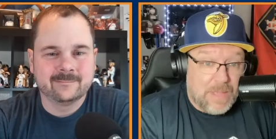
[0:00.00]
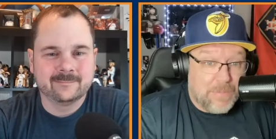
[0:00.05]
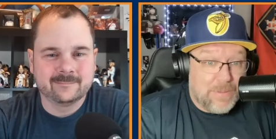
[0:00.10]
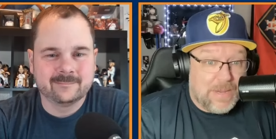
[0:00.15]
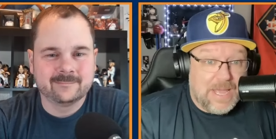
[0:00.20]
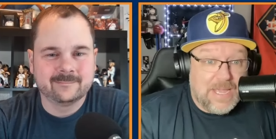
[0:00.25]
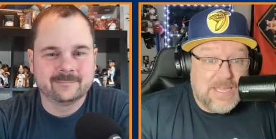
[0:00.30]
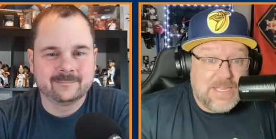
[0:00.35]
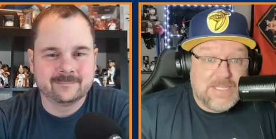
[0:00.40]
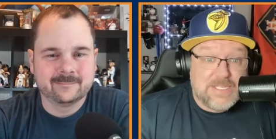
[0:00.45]
Speaker 1: I
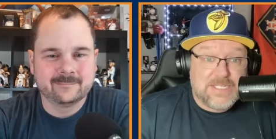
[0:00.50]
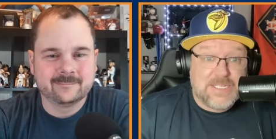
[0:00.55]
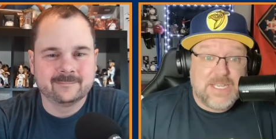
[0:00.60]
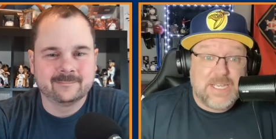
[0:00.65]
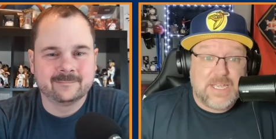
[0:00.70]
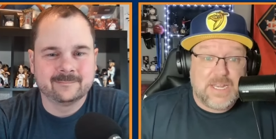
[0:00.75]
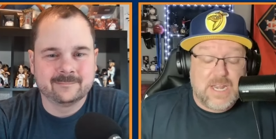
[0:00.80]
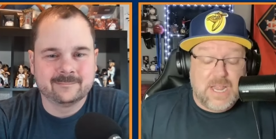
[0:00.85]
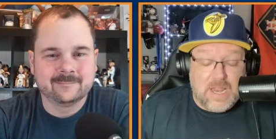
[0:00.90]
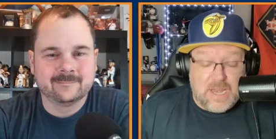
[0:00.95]
mean, I can
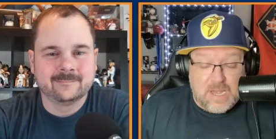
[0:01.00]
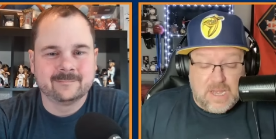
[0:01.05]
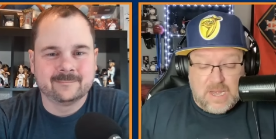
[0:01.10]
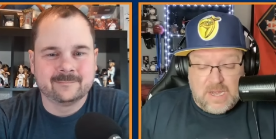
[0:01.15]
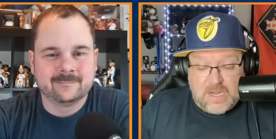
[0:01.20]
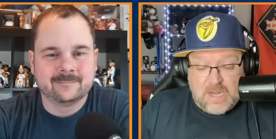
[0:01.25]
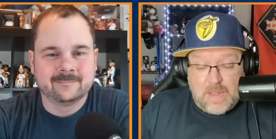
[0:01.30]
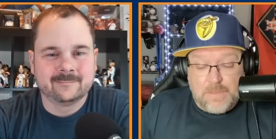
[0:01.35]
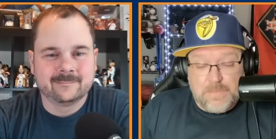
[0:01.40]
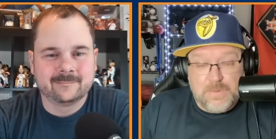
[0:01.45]
see it. I,
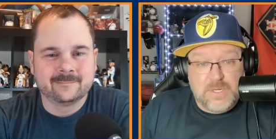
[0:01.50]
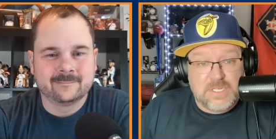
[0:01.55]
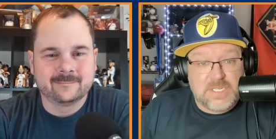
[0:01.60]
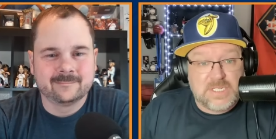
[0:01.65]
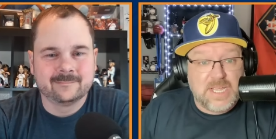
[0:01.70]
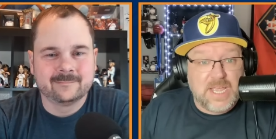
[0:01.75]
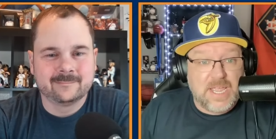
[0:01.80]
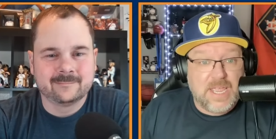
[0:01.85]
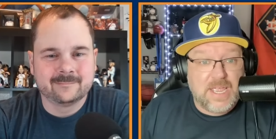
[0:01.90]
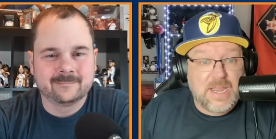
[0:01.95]
I'm
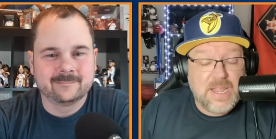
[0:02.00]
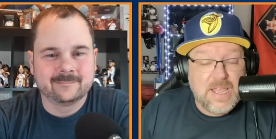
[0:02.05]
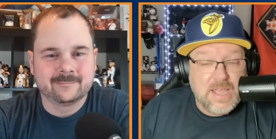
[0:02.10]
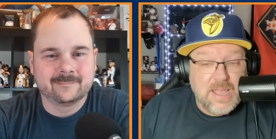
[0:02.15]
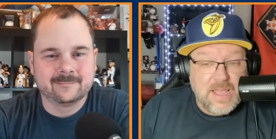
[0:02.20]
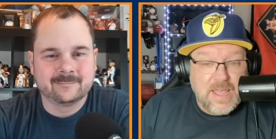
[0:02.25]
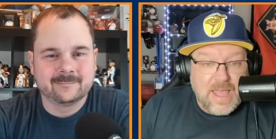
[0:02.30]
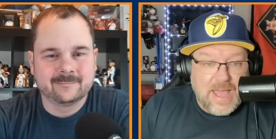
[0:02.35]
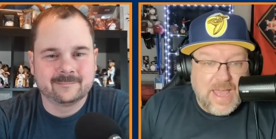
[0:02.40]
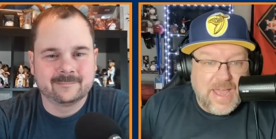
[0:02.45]
just saying.
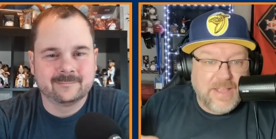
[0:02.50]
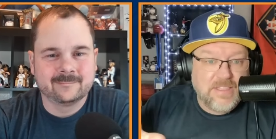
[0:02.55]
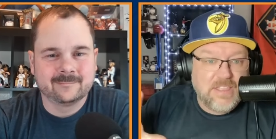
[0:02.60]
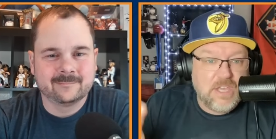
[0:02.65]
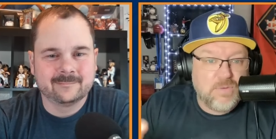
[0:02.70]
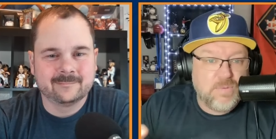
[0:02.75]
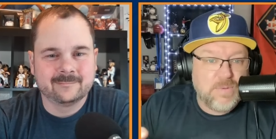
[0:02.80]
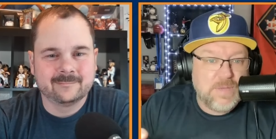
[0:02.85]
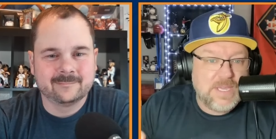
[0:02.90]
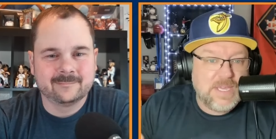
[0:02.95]
I
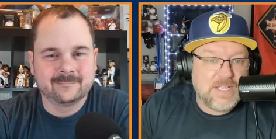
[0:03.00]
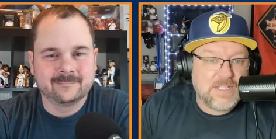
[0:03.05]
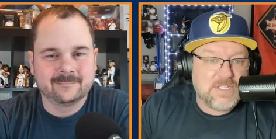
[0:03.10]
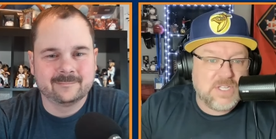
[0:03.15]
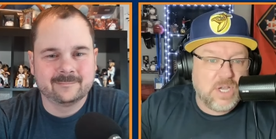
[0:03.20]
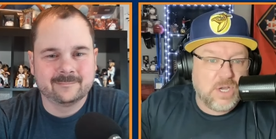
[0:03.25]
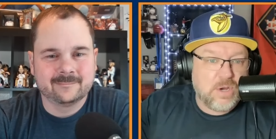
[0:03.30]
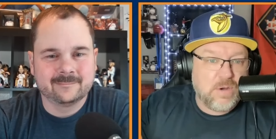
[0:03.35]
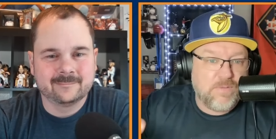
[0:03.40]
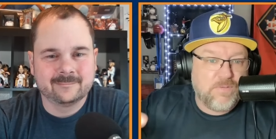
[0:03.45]
think we get
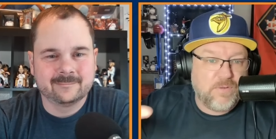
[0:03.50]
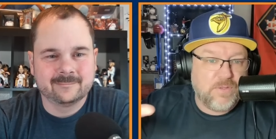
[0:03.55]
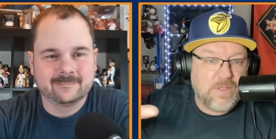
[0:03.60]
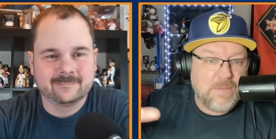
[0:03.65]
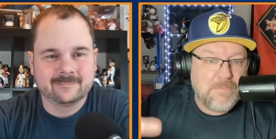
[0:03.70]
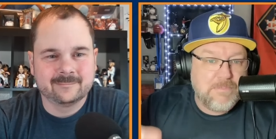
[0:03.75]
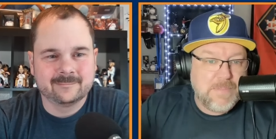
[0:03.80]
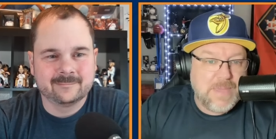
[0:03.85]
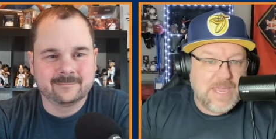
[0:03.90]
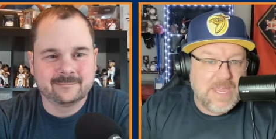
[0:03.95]
Tucker for
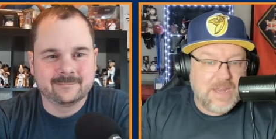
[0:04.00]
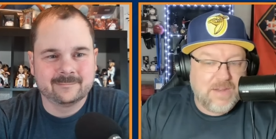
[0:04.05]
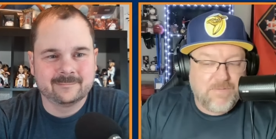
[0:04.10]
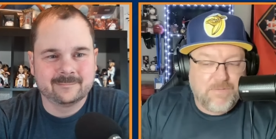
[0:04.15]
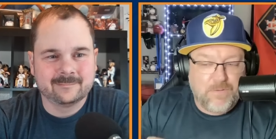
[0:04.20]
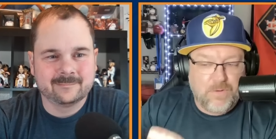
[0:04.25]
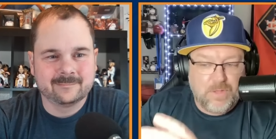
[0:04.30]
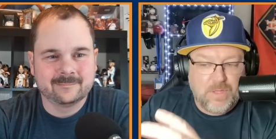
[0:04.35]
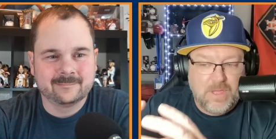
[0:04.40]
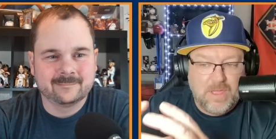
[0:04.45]
the meat
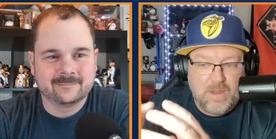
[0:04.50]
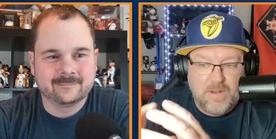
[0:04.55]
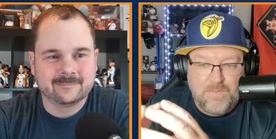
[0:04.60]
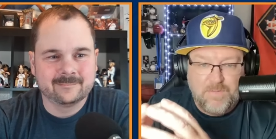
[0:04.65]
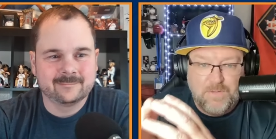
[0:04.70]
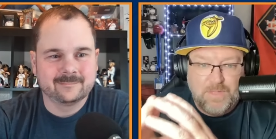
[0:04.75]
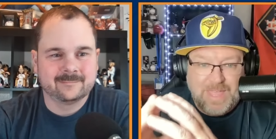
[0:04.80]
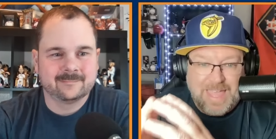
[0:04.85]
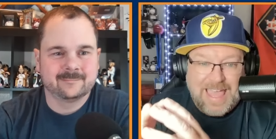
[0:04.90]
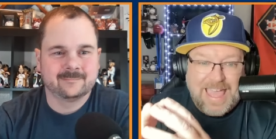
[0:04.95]
for the
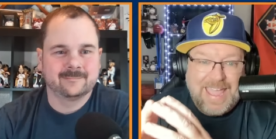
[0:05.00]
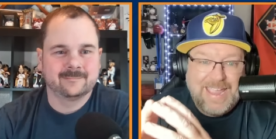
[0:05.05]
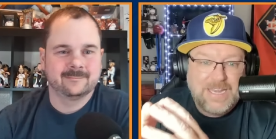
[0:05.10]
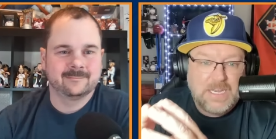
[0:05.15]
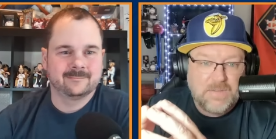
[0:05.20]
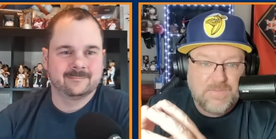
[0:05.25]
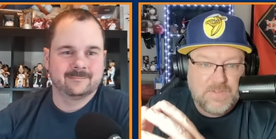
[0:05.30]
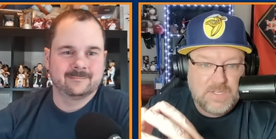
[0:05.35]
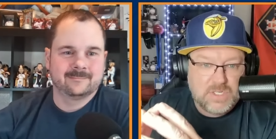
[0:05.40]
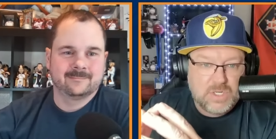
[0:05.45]
for the
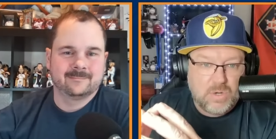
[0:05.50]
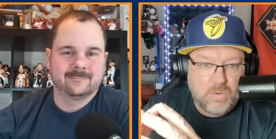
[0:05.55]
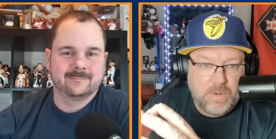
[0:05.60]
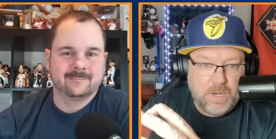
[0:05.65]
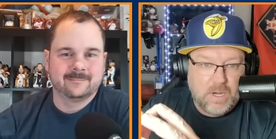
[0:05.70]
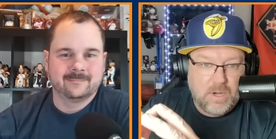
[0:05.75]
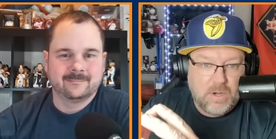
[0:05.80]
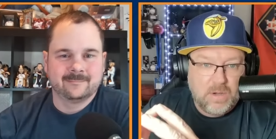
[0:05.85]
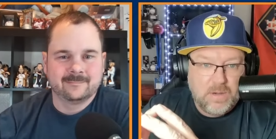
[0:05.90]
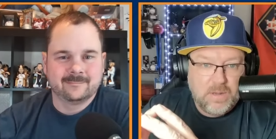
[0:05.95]
height of his
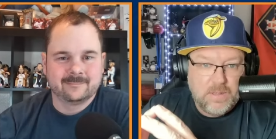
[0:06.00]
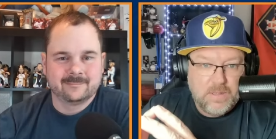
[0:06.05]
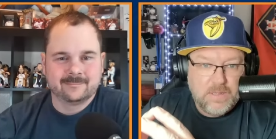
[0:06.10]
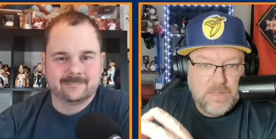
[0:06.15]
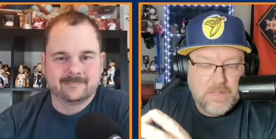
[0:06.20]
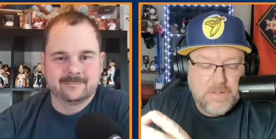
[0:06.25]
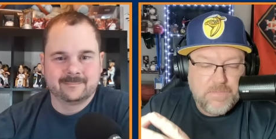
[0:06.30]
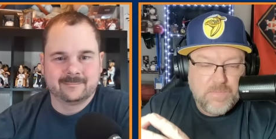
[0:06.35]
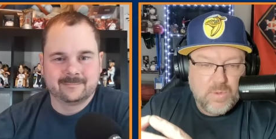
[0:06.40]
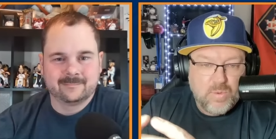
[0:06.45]
career,
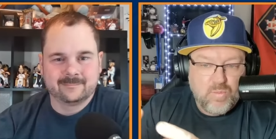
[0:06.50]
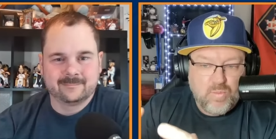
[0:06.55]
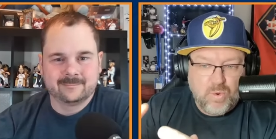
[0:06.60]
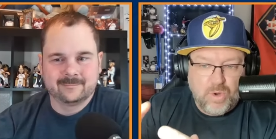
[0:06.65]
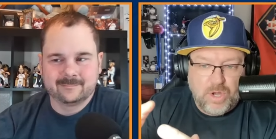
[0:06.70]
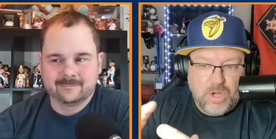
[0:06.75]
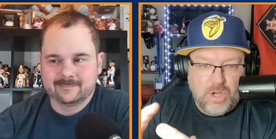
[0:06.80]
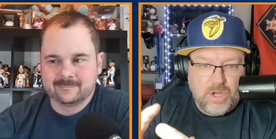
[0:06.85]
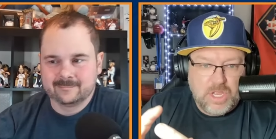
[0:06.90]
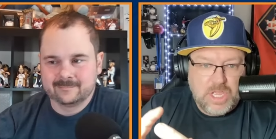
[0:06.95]

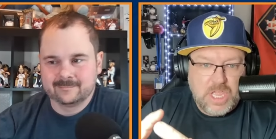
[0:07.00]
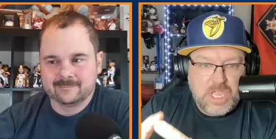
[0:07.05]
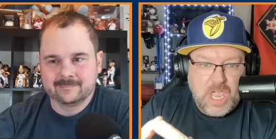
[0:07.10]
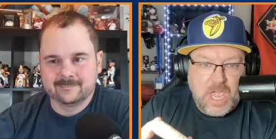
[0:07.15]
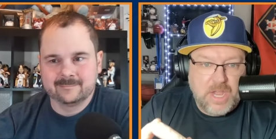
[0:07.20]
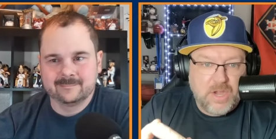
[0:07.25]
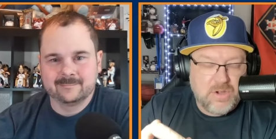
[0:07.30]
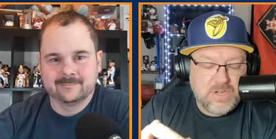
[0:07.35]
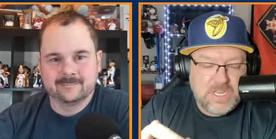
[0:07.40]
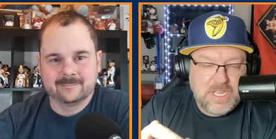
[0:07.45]
where
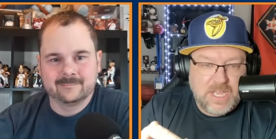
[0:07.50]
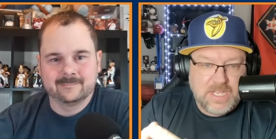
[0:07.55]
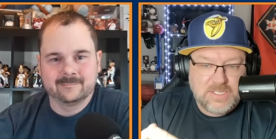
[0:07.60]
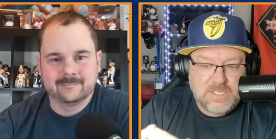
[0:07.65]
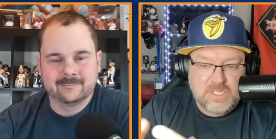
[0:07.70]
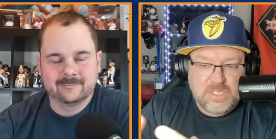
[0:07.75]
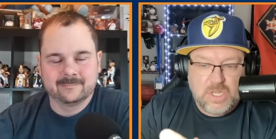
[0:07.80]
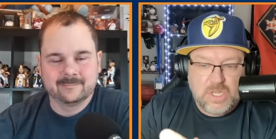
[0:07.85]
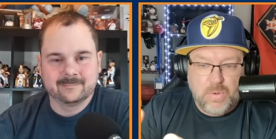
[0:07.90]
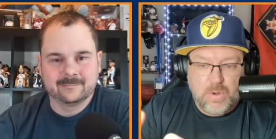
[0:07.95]
Yainer
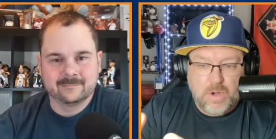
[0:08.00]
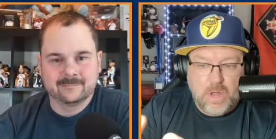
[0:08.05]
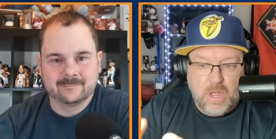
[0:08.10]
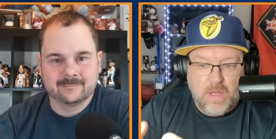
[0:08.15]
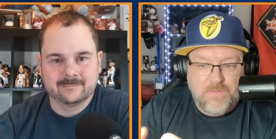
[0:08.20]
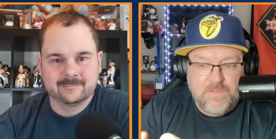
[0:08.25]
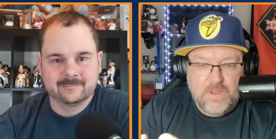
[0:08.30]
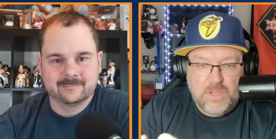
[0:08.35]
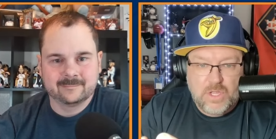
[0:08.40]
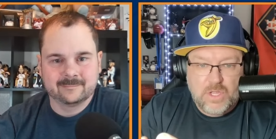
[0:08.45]
Diaz is going
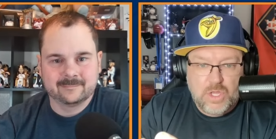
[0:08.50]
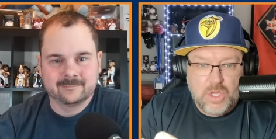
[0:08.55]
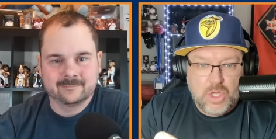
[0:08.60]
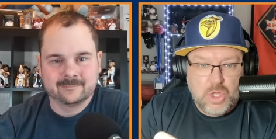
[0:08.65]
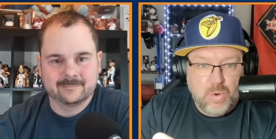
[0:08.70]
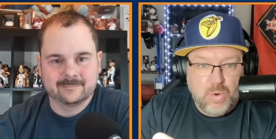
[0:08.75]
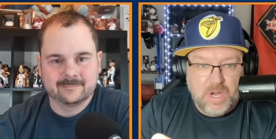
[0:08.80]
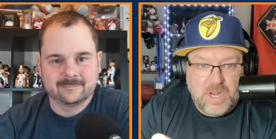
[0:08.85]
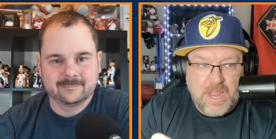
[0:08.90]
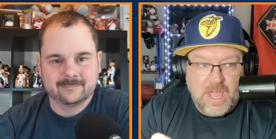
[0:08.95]
off,
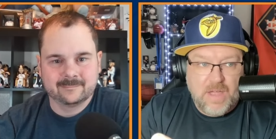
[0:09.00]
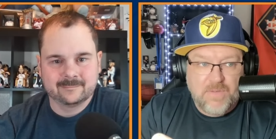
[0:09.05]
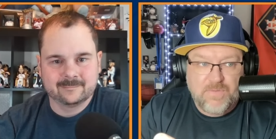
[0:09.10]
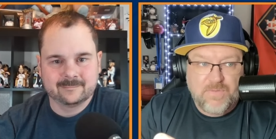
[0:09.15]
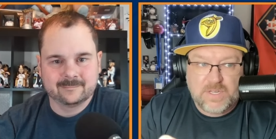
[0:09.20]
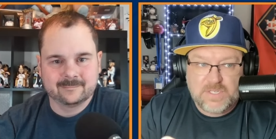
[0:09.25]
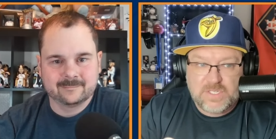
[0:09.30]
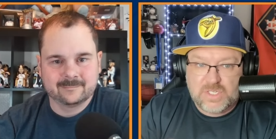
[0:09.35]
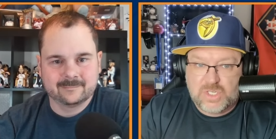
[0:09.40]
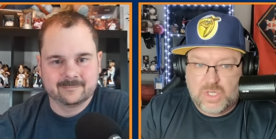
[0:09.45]
Yordan
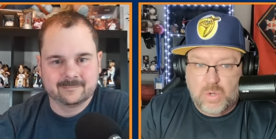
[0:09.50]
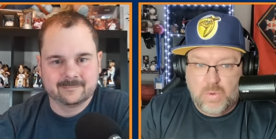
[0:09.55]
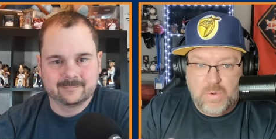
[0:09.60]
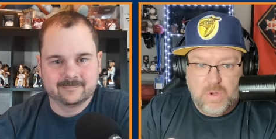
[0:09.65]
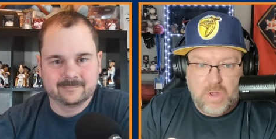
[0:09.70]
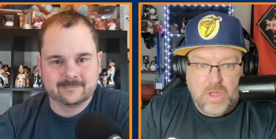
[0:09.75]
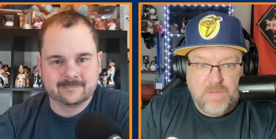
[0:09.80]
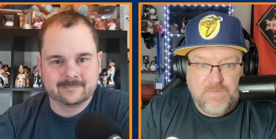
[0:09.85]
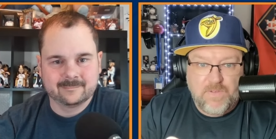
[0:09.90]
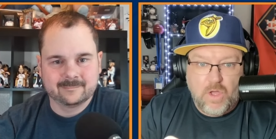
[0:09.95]
Alvarez is
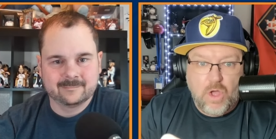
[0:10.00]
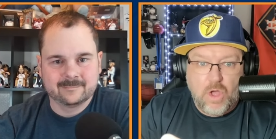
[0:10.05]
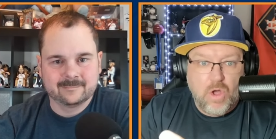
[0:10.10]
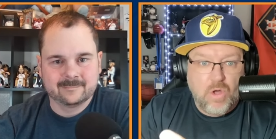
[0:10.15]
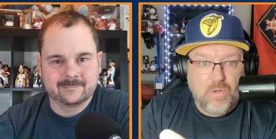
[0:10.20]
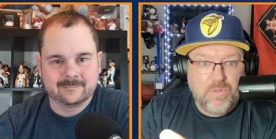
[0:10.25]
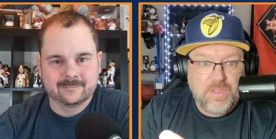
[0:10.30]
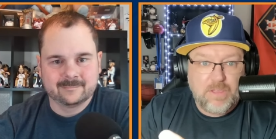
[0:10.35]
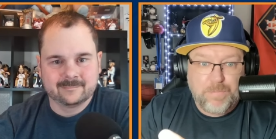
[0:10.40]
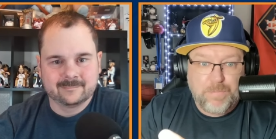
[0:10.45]
going off.
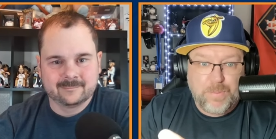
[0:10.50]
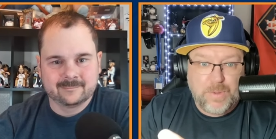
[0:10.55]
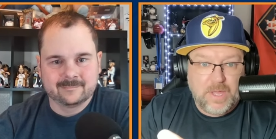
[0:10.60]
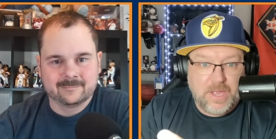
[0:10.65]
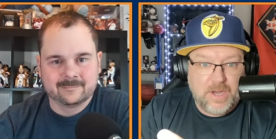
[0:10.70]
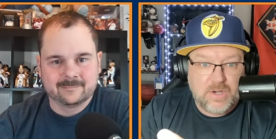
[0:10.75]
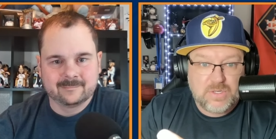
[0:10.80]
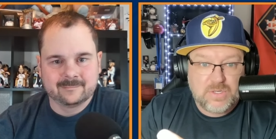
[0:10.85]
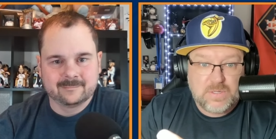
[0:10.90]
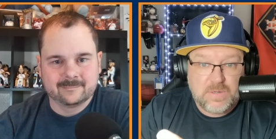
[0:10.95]
All these
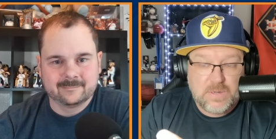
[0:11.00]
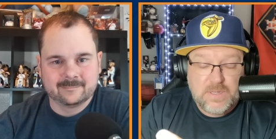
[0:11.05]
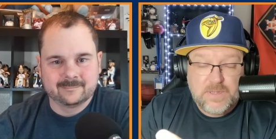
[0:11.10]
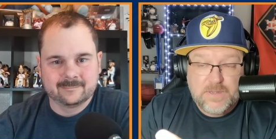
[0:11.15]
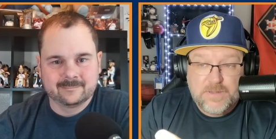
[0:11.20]
players